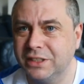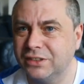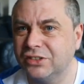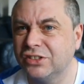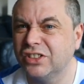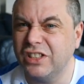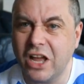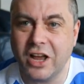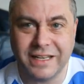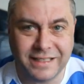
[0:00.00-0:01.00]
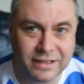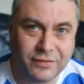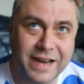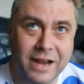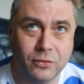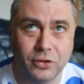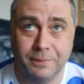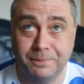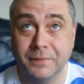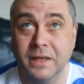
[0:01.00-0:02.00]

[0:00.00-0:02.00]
there's a slightly different outcome.